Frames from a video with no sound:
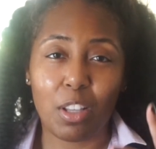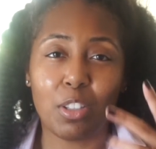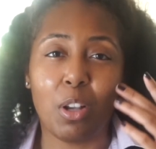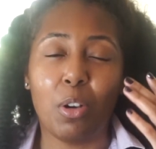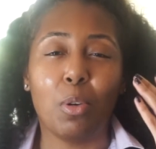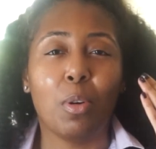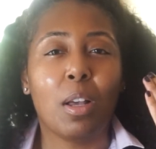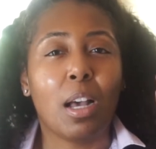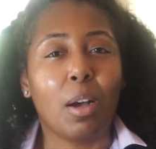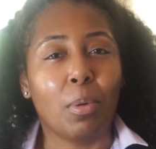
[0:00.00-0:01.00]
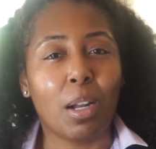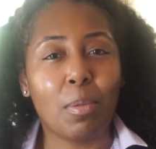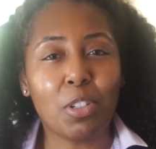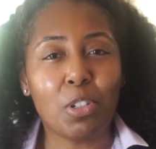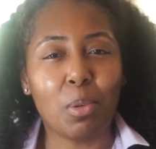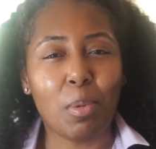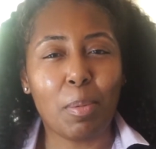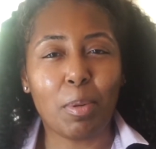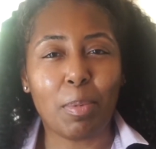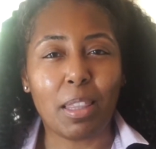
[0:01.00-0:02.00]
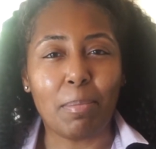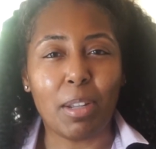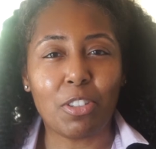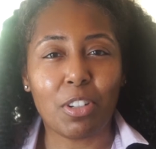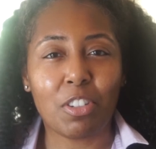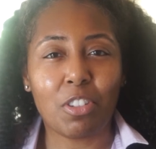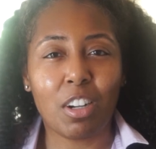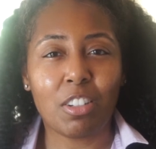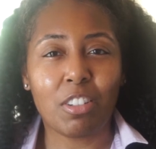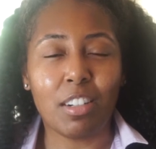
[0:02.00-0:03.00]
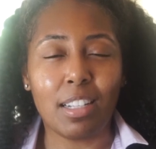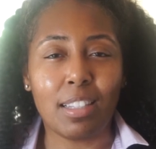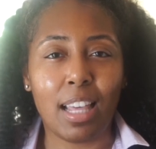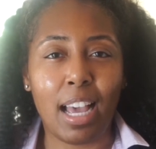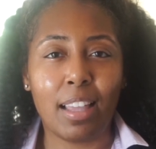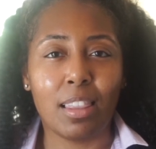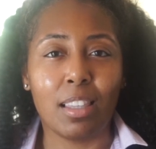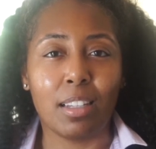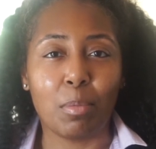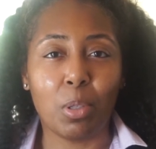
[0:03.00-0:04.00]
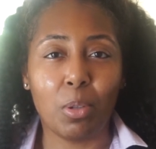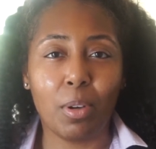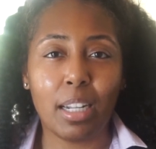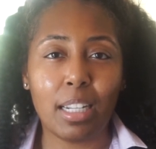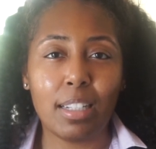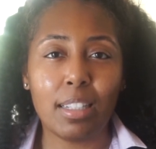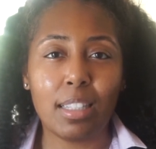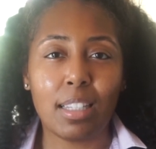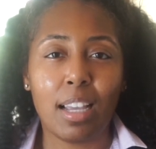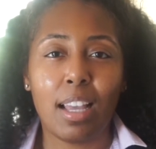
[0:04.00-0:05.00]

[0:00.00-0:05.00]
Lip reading: So what I want you to remember about the matrix structure is that the employees